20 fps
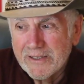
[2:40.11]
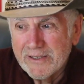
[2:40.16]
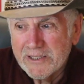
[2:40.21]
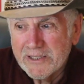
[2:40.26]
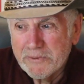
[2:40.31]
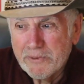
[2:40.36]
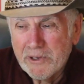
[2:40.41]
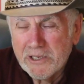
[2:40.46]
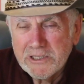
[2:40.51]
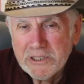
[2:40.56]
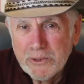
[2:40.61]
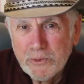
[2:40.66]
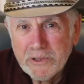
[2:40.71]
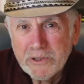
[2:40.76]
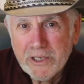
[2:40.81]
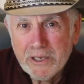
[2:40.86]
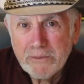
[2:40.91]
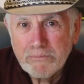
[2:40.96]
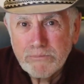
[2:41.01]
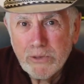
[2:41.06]
Especially with
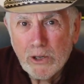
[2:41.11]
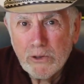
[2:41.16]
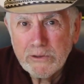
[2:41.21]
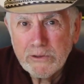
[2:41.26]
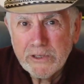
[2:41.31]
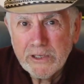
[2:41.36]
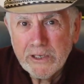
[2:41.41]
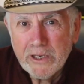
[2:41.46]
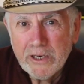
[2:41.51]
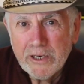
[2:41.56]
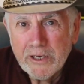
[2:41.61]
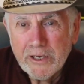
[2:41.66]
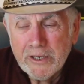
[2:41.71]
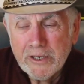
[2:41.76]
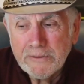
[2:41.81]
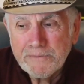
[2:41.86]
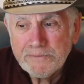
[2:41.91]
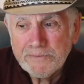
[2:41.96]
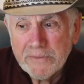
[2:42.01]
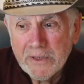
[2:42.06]
that Bolton in
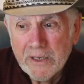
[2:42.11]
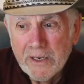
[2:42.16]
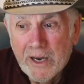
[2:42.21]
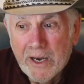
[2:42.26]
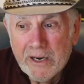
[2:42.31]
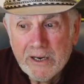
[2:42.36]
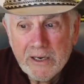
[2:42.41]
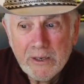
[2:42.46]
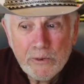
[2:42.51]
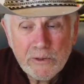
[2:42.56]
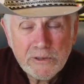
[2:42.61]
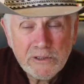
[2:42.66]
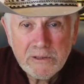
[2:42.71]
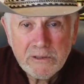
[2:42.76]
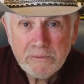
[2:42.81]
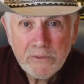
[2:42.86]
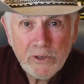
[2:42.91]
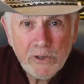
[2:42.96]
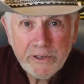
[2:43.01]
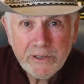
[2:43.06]
there. I don't know what
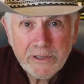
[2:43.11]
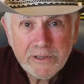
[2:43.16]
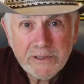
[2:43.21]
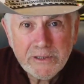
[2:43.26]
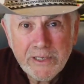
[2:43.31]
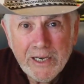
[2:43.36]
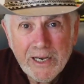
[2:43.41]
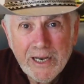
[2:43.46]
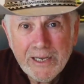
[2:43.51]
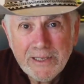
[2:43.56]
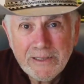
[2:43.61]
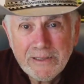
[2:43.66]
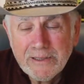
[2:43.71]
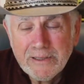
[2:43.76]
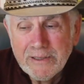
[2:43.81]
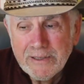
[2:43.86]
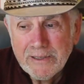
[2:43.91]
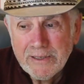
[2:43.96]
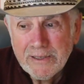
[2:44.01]
Somalia's got